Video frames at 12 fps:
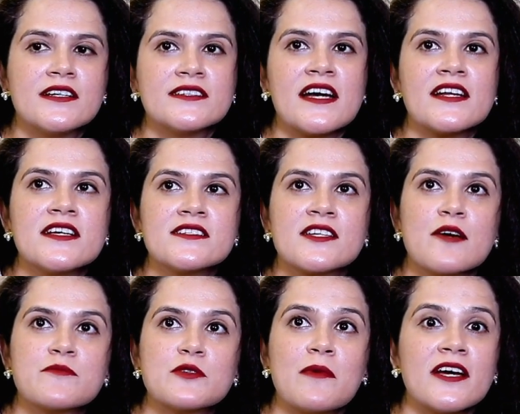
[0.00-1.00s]
that has
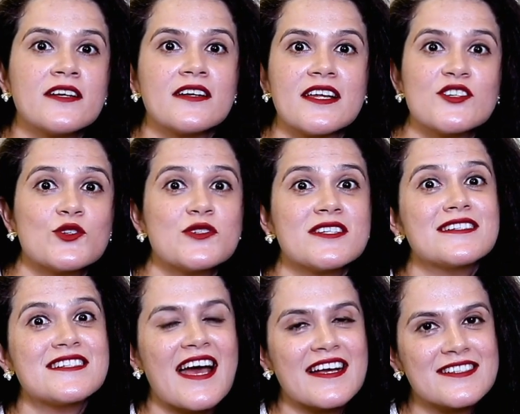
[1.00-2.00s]
kept my relations
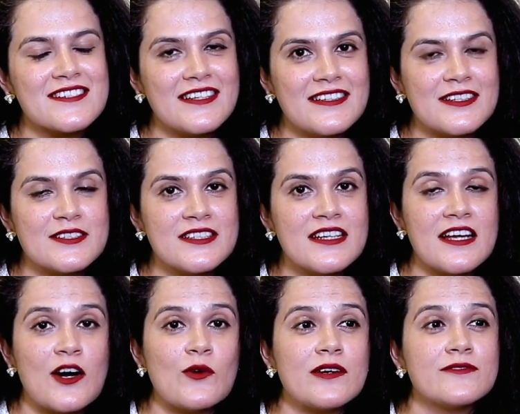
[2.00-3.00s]
intact till now.